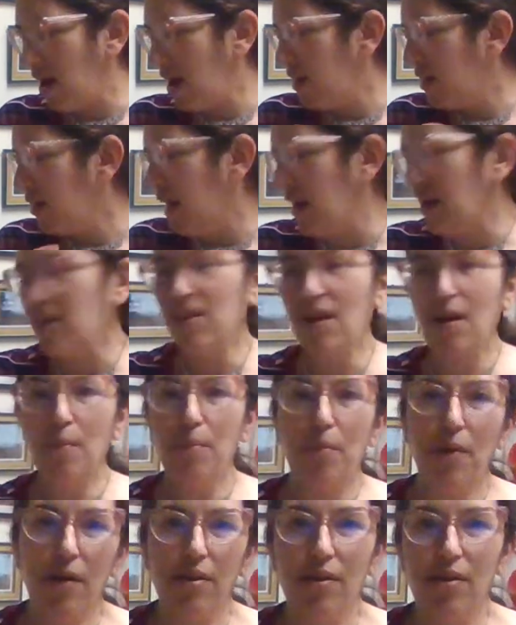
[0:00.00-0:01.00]
I like that
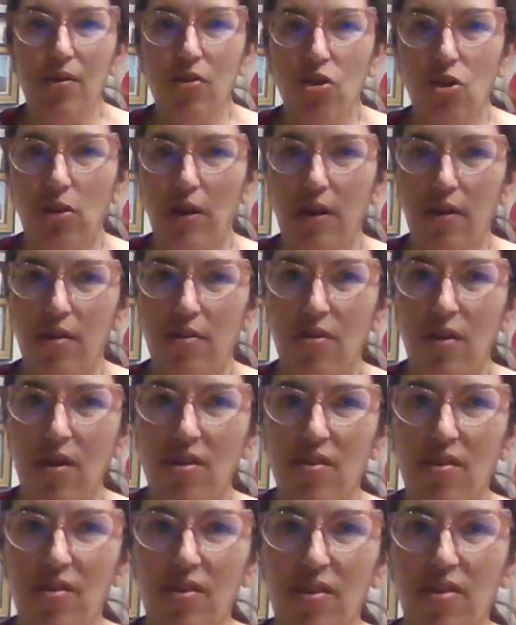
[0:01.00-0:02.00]
brand enchilada
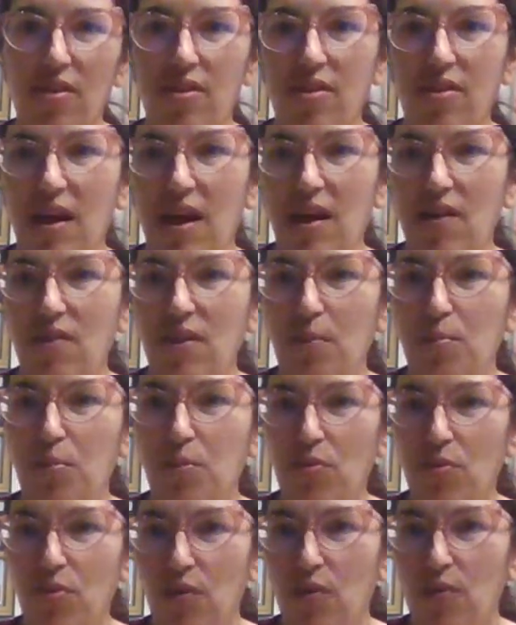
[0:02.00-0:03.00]
sauce because it doesn't have any
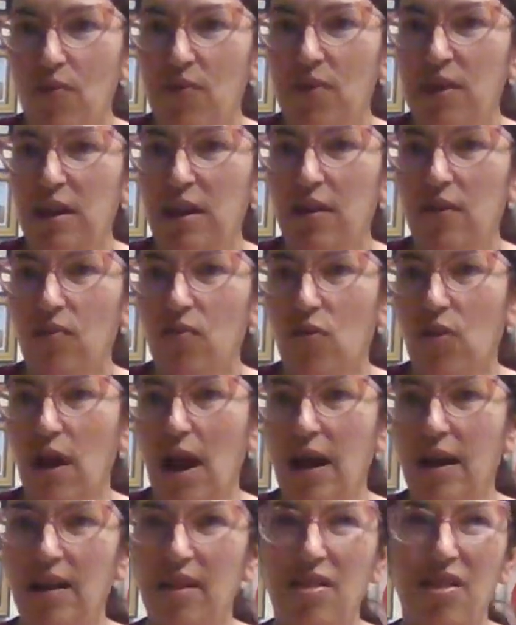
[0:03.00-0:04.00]
preservatives or
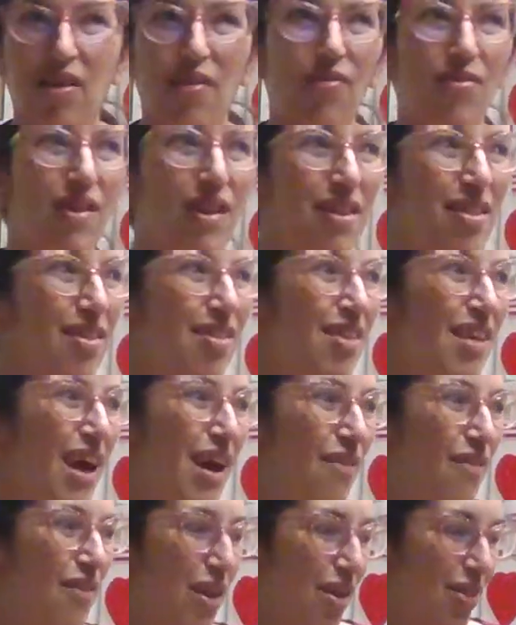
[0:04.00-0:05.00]
additives, and it doesn't
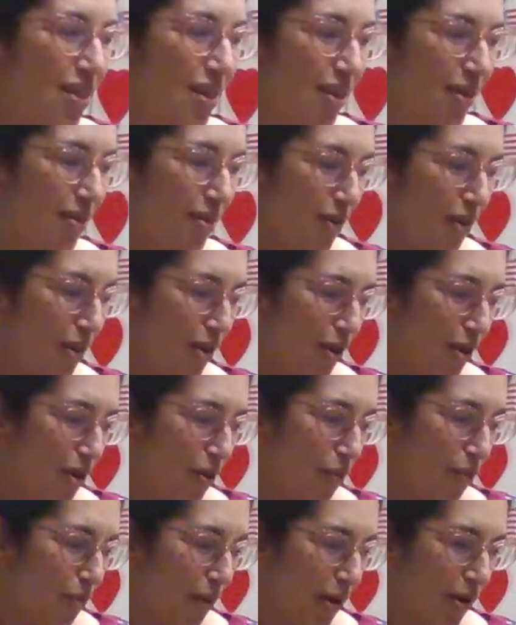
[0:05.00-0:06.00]
have anything
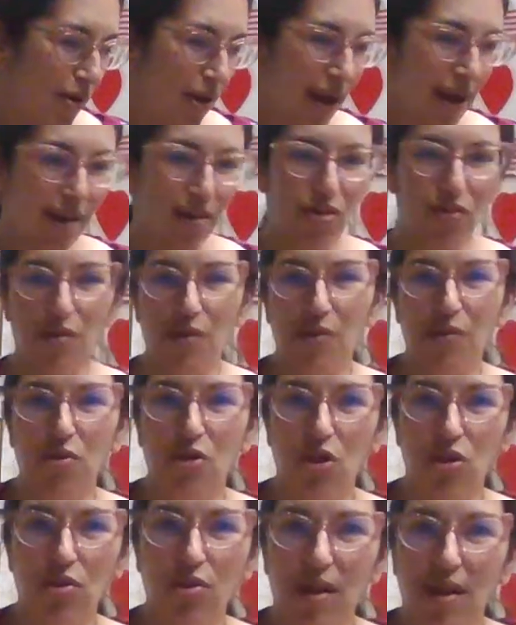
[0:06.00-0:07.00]
weird added to it. It
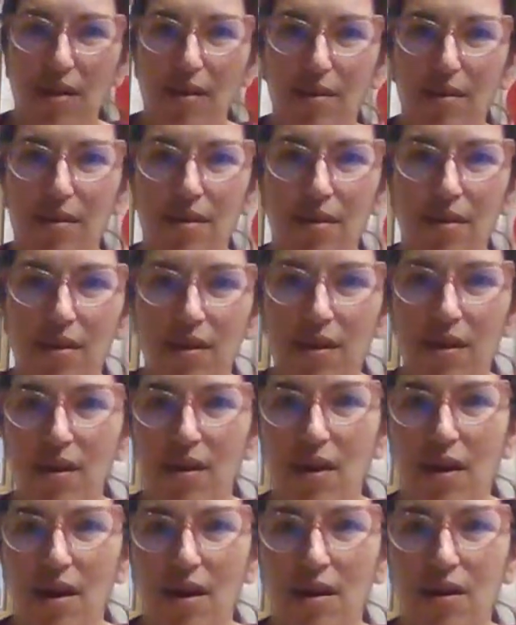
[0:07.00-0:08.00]
was just like
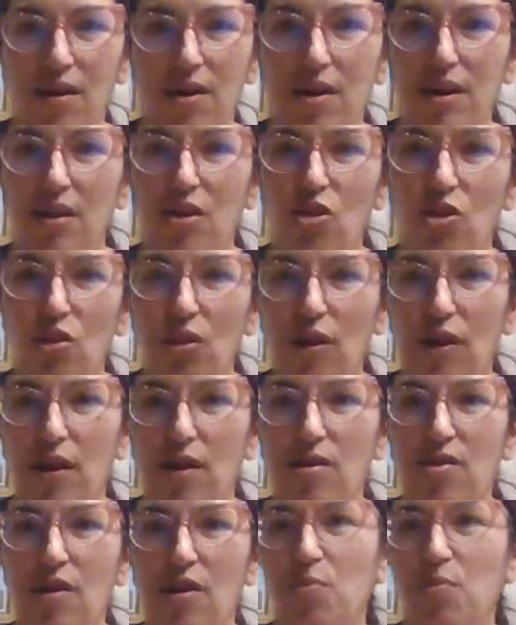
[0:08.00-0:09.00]
a good enchilada
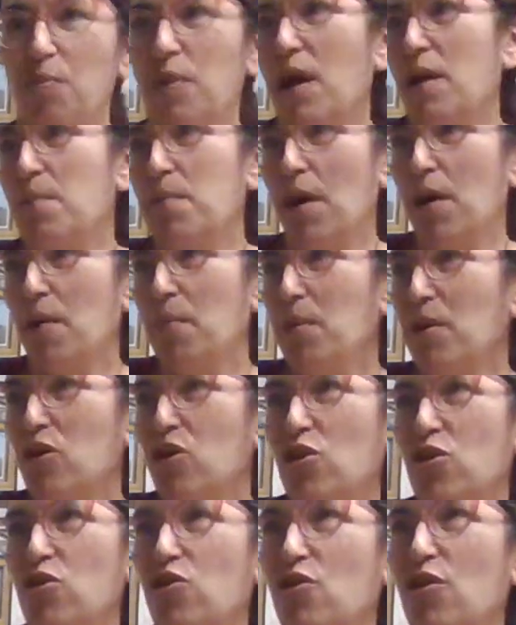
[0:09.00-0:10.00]
sauce. But I probably
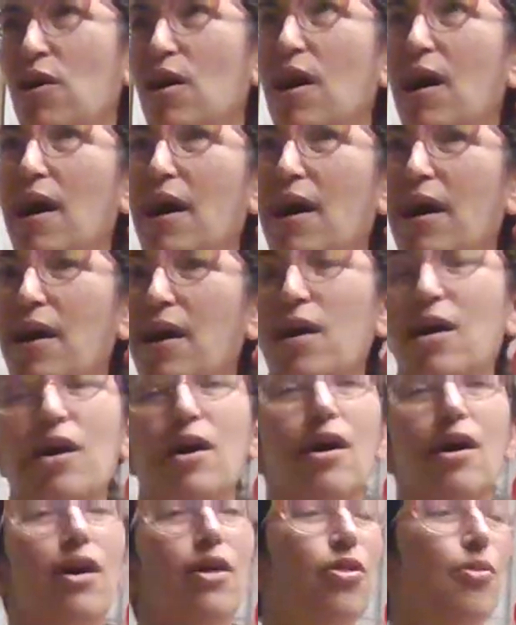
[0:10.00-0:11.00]
should try
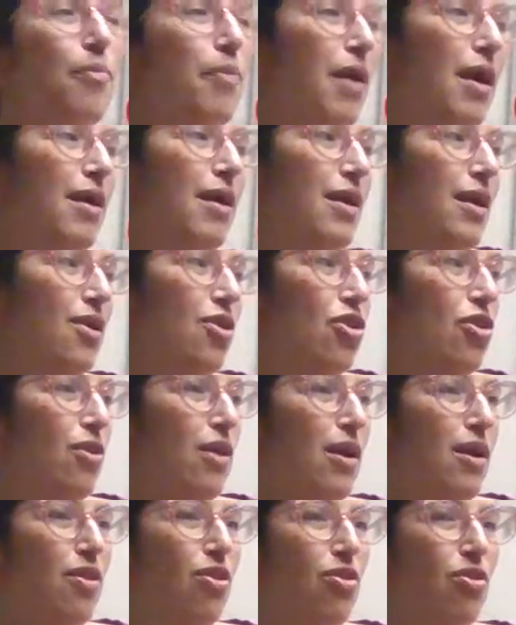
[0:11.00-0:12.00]
to make an
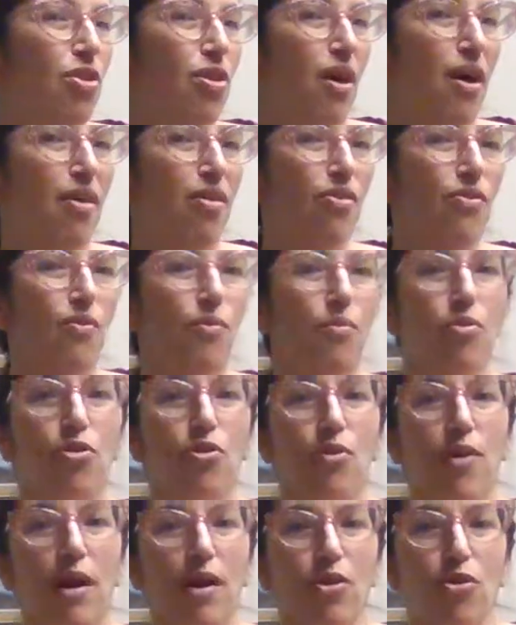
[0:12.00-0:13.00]
enchilada sauce from
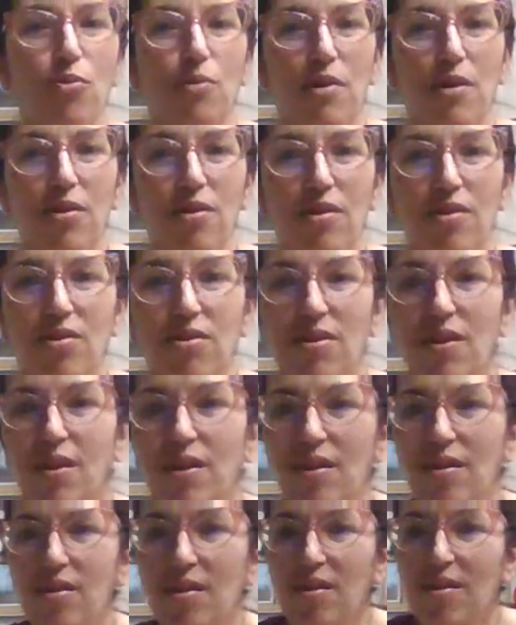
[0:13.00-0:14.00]
scratch one of these days.